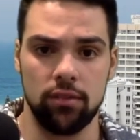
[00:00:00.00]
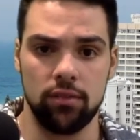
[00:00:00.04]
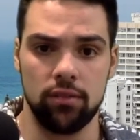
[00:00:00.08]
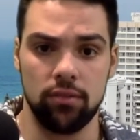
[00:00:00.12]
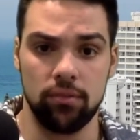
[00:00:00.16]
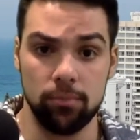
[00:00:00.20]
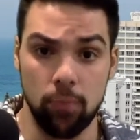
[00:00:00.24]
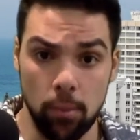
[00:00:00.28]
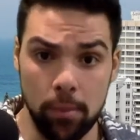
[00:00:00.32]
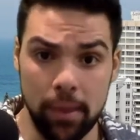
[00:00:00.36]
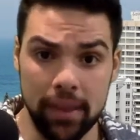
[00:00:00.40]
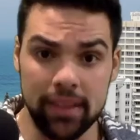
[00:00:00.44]

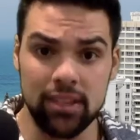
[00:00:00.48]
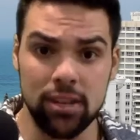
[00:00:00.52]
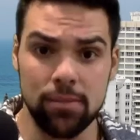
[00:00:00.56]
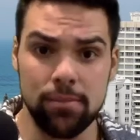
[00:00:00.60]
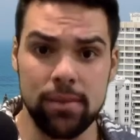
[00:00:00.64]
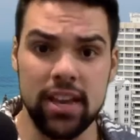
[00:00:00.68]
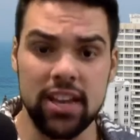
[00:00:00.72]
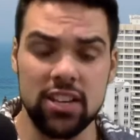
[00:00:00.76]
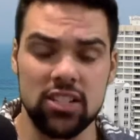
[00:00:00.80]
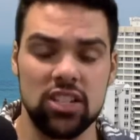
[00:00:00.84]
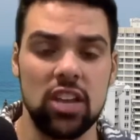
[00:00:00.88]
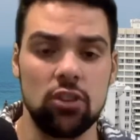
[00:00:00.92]
Momentum
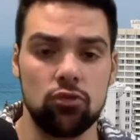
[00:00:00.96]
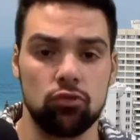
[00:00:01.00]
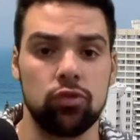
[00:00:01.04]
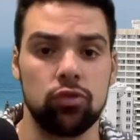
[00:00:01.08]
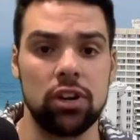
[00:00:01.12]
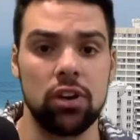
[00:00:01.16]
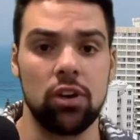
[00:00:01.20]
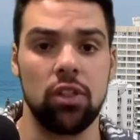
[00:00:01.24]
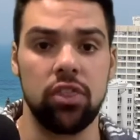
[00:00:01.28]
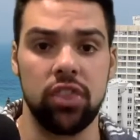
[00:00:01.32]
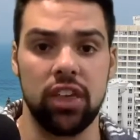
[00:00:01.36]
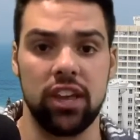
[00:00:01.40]
is a
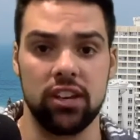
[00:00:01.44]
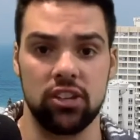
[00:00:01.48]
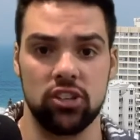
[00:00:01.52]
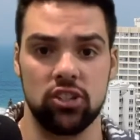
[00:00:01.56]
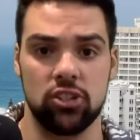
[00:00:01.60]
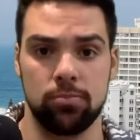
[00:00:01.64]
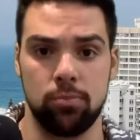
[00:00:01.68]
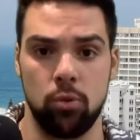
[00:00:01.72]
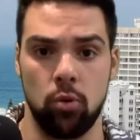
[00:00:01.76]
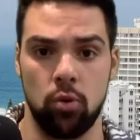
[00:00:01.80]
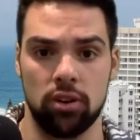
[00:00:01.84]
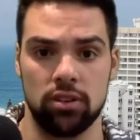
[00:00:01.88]
real thing in
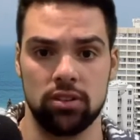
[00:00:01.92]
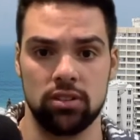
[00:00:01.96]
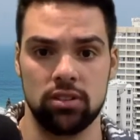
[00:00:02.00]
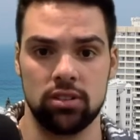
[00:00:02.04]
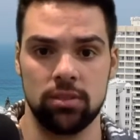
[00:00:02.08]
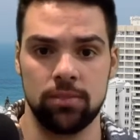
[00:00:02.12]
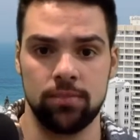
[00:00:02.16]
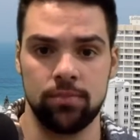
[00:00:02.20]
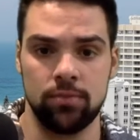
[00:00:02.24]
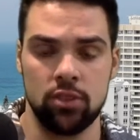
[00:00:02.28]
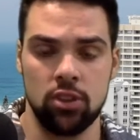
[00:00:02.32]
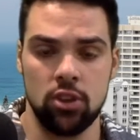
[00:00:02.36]
sports.